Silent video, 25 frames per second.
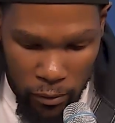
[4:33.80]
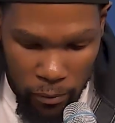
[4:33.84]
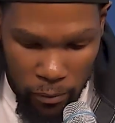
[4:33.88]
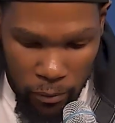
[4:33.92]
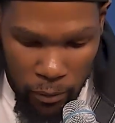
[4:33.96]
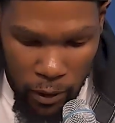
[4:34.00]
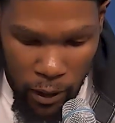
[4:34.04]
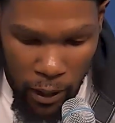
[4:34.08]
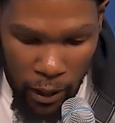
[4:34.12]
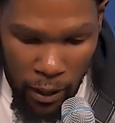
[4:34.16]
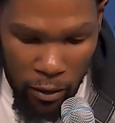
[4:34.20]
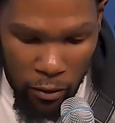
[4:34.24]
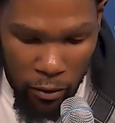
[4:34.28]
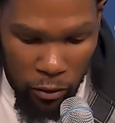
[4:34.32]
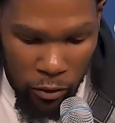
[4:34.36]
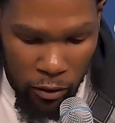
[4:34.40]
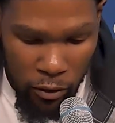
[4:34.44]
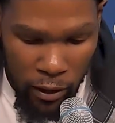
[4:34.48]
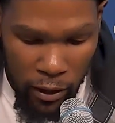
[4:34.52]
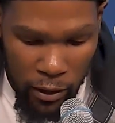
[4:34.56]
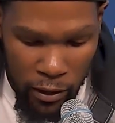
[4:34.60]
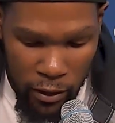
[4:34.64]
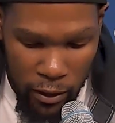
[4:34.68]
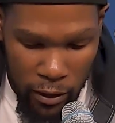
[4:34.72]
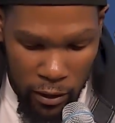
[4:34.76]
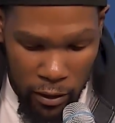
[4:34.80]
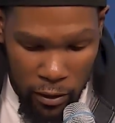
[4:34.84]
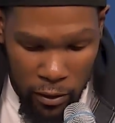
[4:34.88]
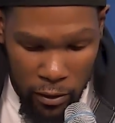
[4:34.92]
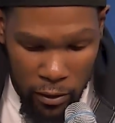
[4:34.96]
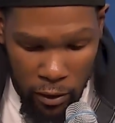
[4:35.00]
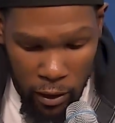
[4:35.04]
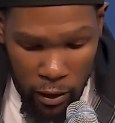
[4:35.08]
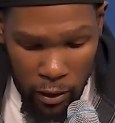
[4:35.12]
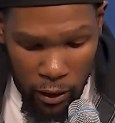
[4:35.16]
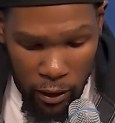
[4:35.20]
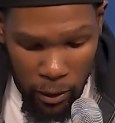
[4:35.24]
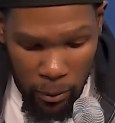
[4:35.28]
got out in transition.
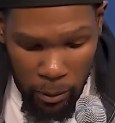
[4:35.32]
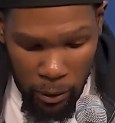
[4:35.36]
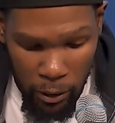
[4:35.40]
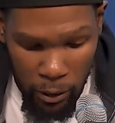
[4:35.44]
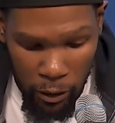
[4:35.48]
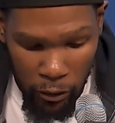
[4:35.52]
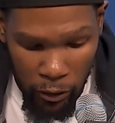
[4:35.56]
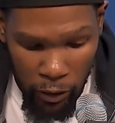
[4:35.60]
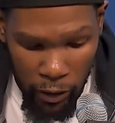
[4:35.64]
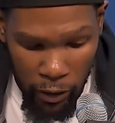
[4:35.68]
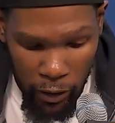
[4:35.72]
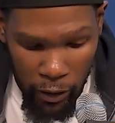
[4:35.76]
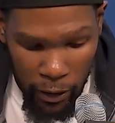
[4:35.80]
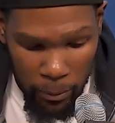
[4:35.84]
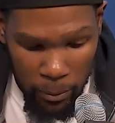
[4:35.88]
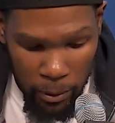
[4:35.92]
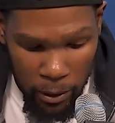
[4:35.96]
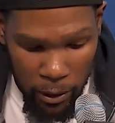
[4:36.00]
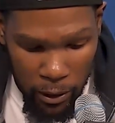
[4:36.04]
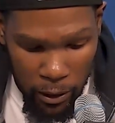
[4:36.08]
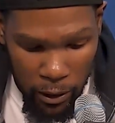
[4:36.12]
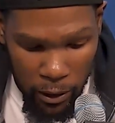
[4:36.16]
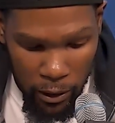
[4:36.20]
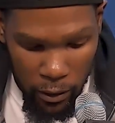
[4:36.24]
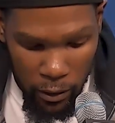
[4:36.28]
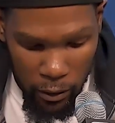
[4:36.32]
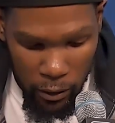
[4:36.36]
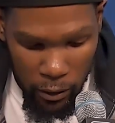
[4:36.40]
So I think he played a great game tonight.